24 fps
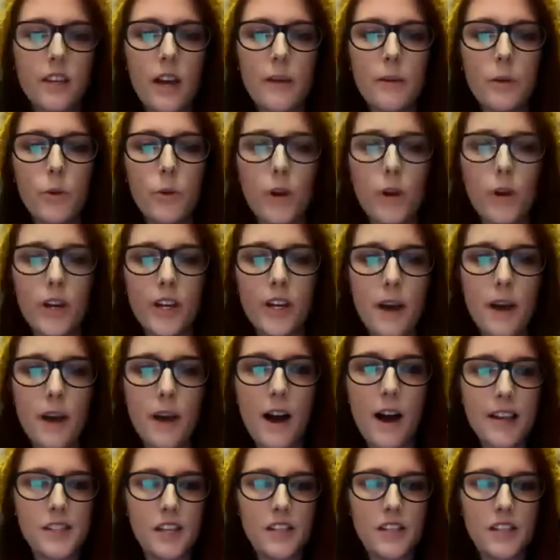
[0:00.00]
I mean, working
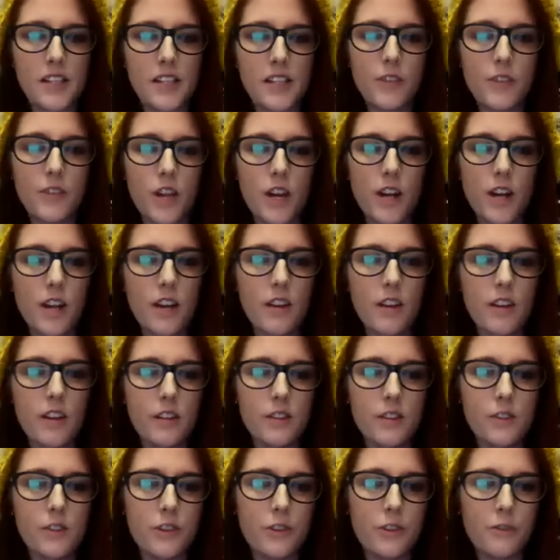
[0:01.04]
behind the scenes? Have you done any
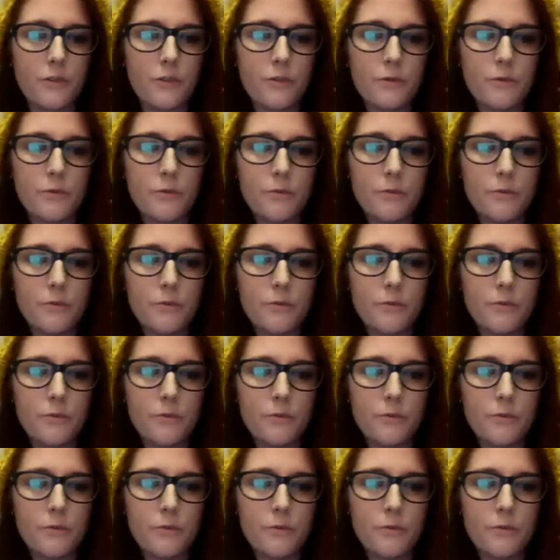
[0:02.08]
other sort of